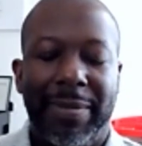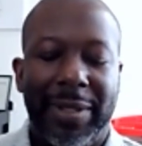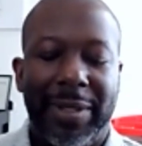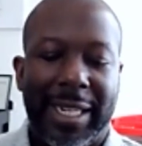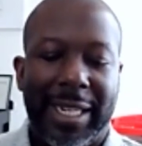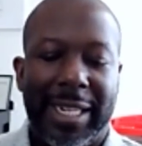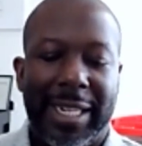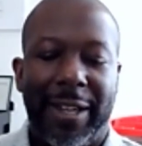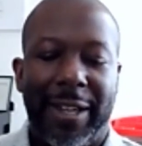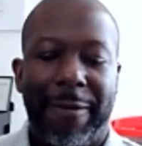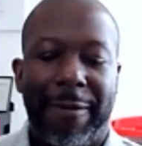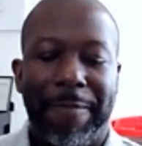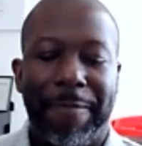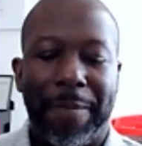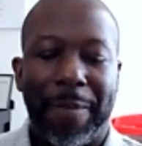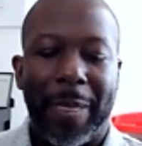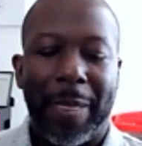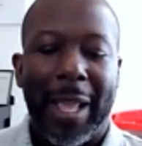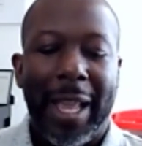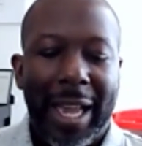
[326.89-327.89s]

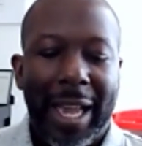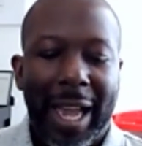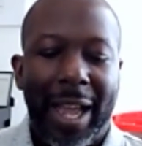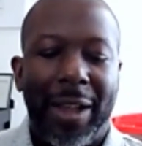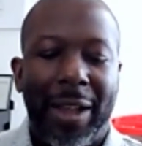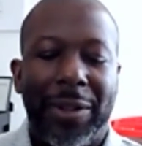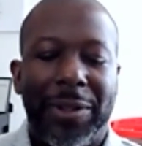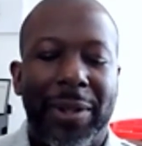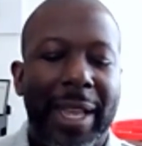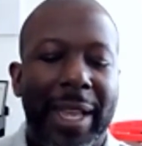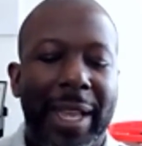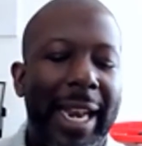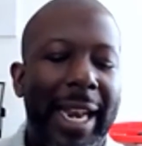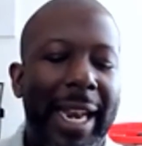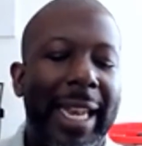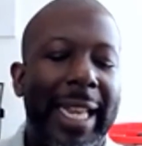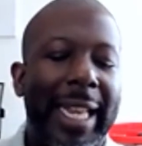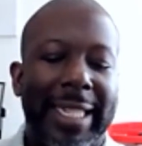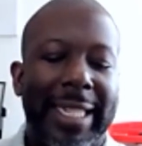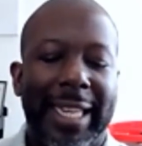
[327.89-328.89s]
I also kind of like to
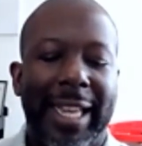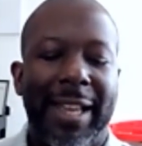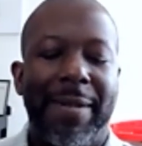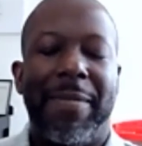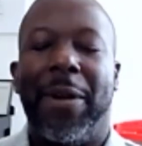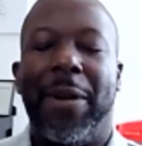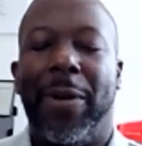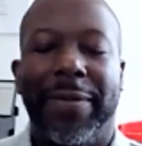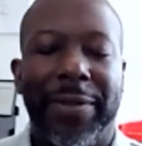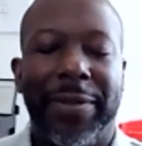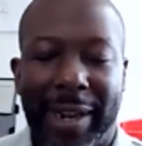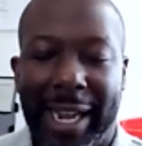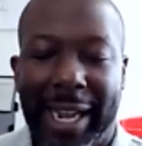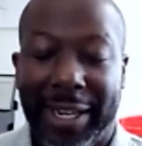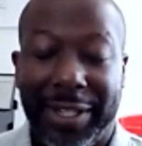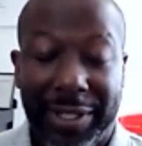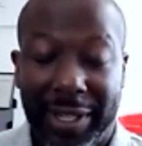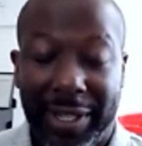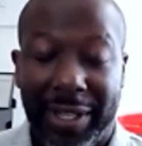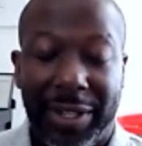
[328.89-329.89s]
get my wife's reaction
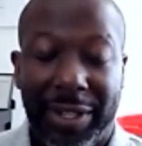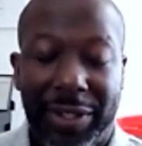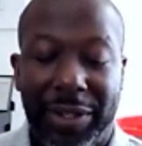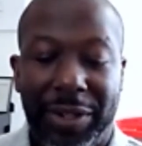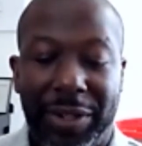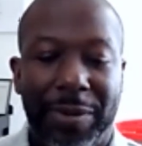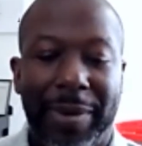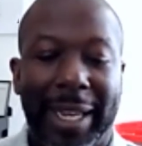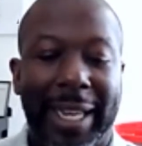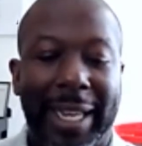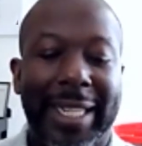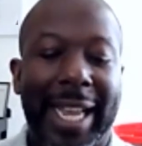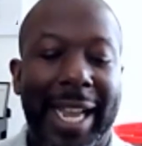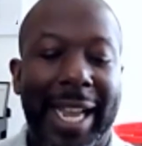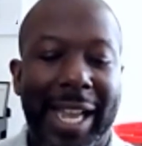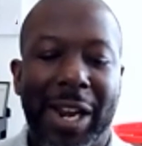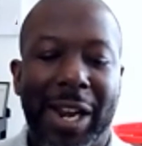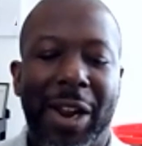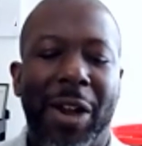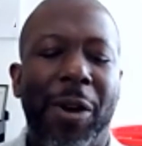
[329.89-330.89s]
to this too, because I can
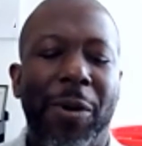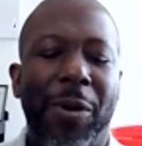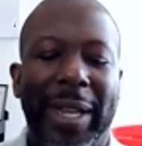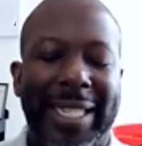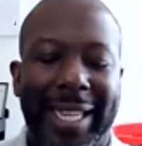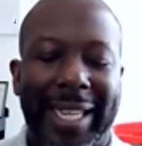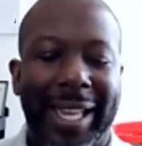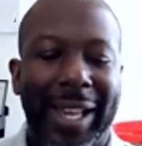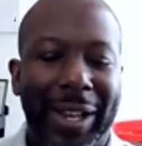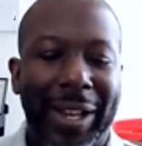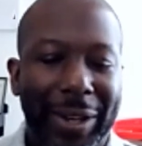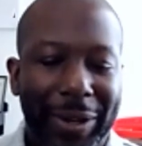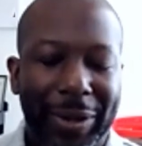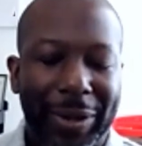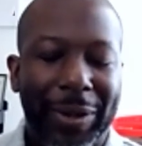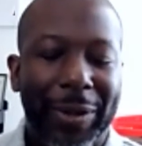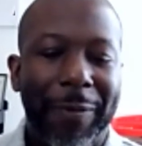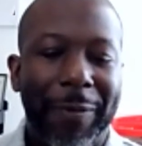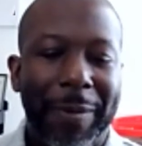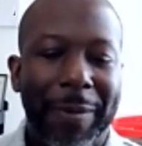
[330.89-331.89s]
always
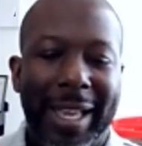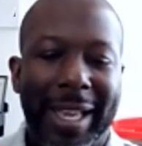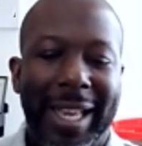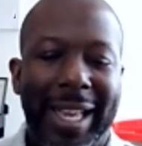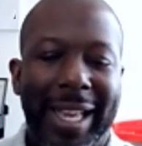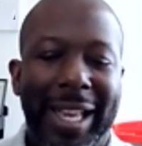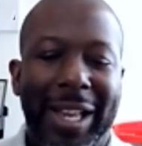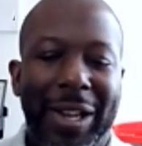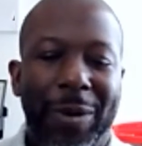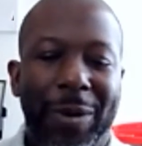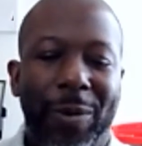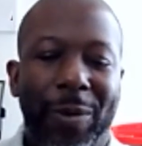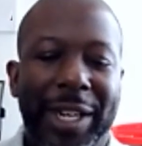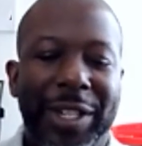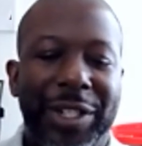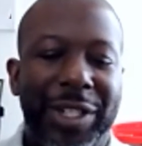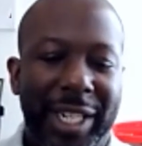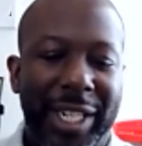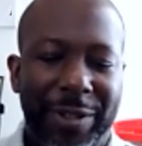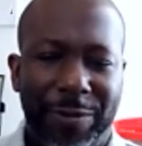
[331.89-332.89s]
tell when
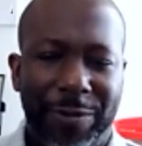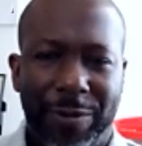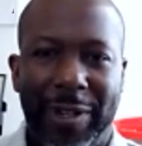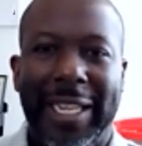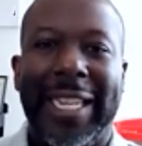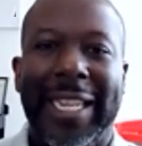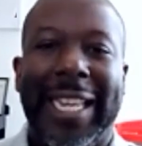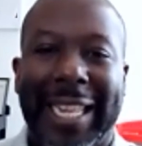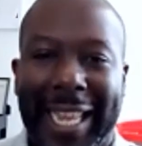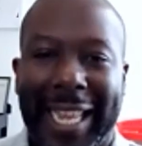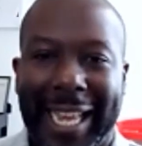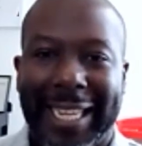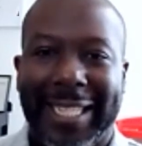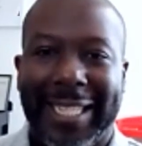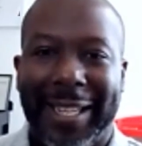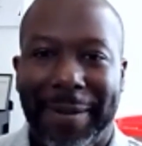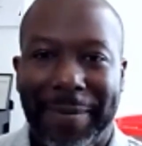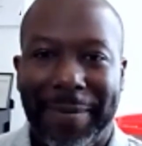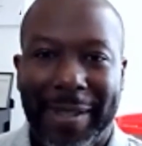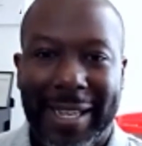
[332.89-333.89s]
she really likes
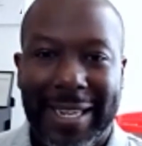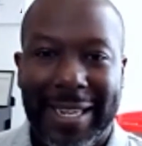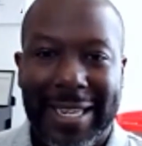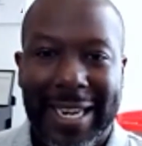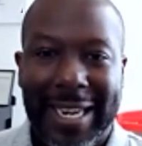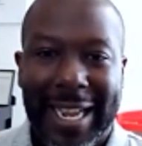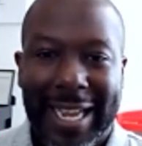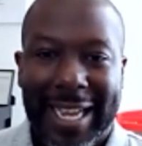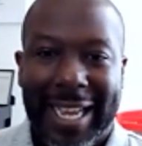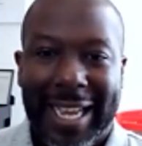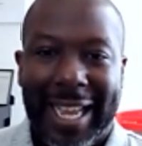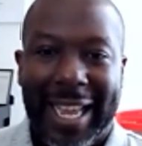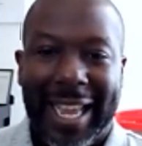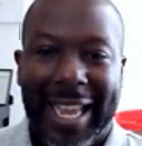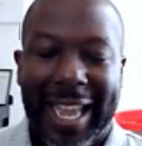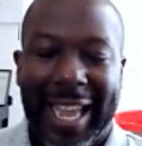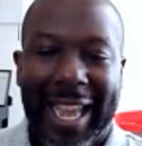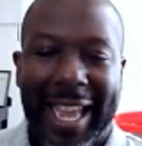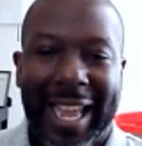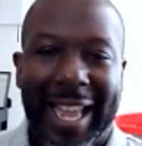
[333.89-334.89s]
something
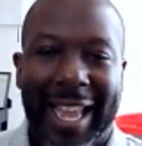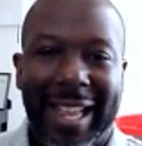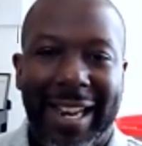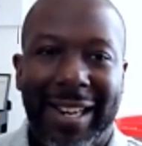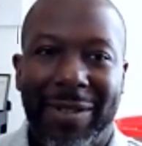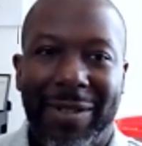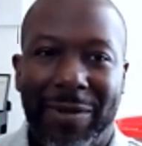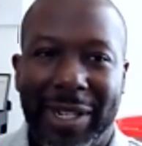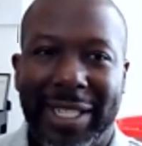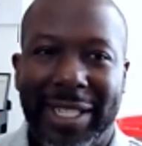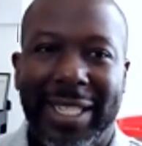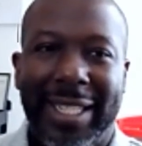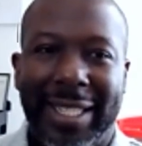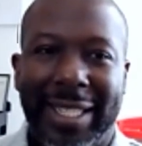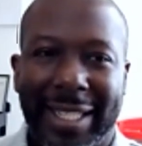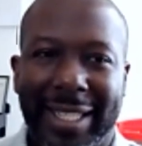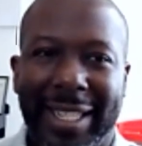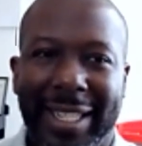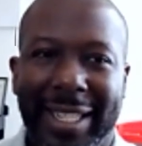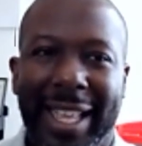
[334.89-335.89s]
and when she's just
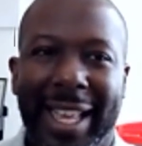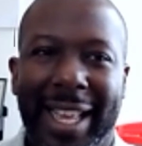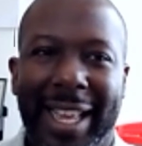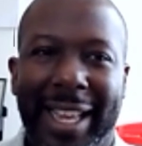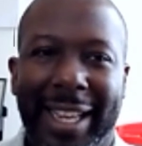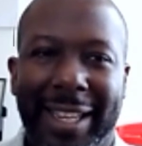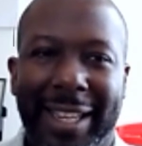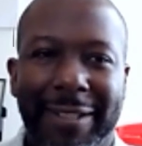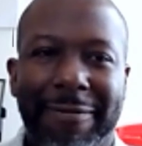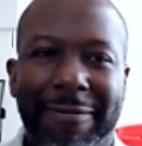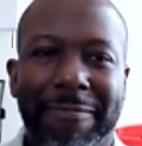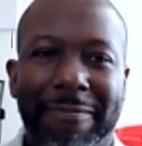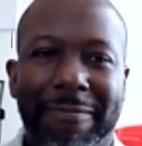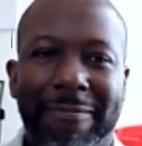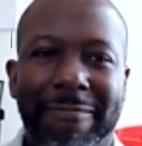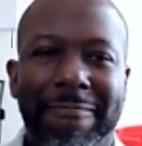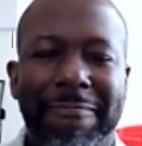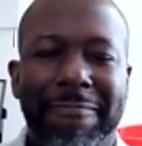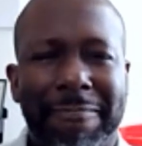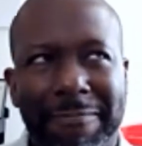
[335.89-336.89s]
like,
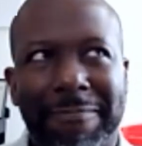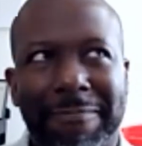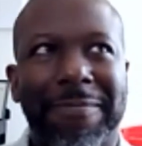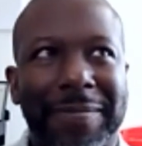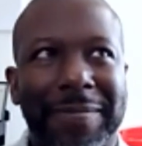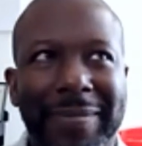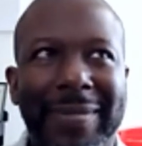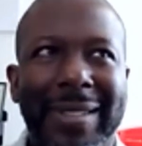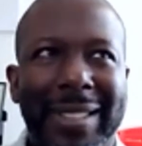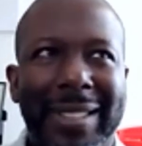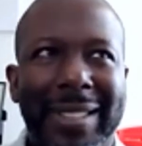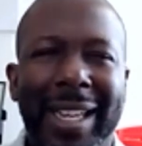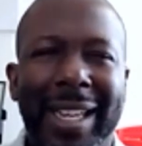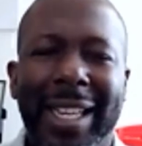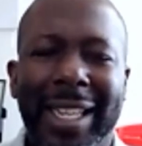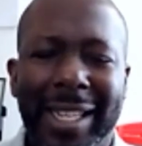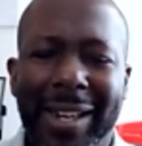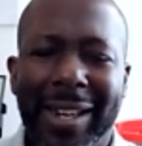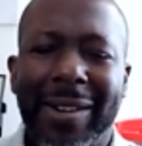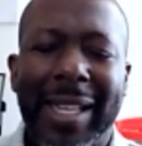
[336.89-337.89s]
hmm,
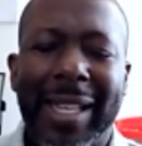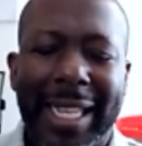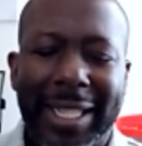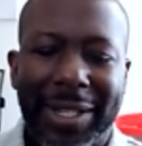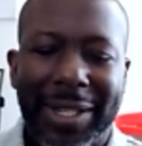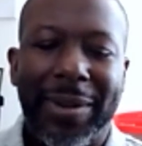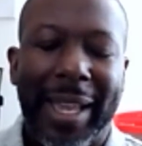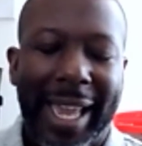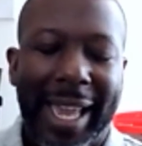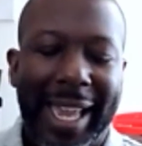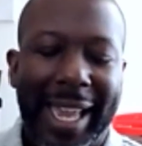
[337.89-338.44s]
oh, that's okay.